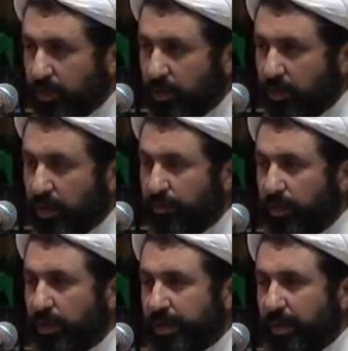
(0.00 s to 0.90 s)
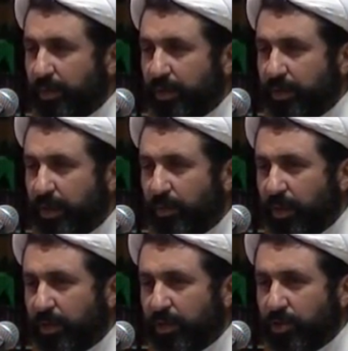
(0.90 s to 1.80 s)
So if, for example, they
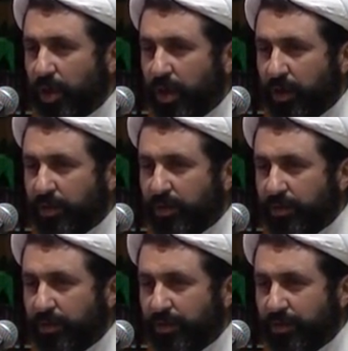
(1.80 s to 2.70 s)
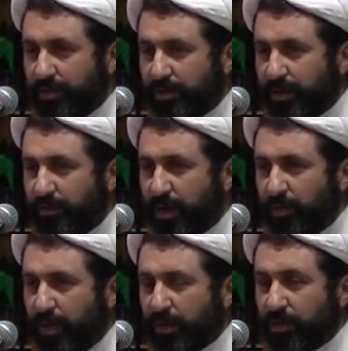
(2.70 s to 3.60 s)
want a child, if
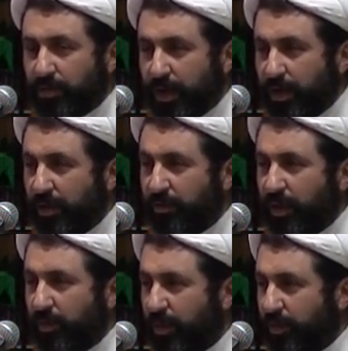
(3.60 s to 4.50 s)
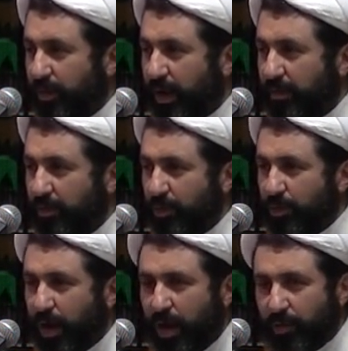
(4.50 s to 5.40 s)
they want rain, if they want to have
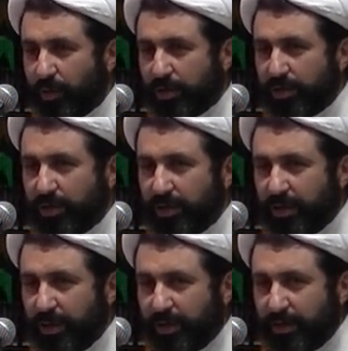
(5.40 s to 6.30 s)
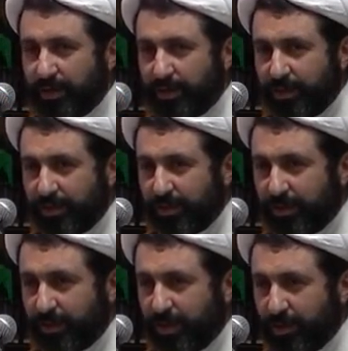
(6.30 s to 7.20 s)
good harvest,
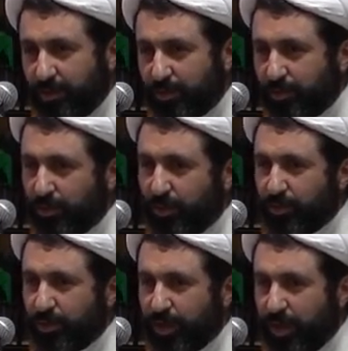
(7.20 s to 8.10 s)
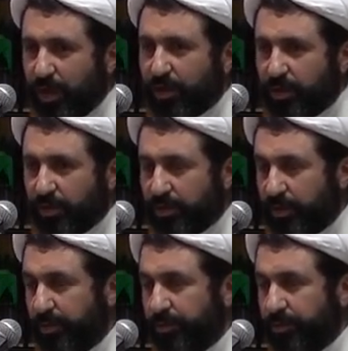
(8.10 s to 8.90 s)
they used to go to their idols.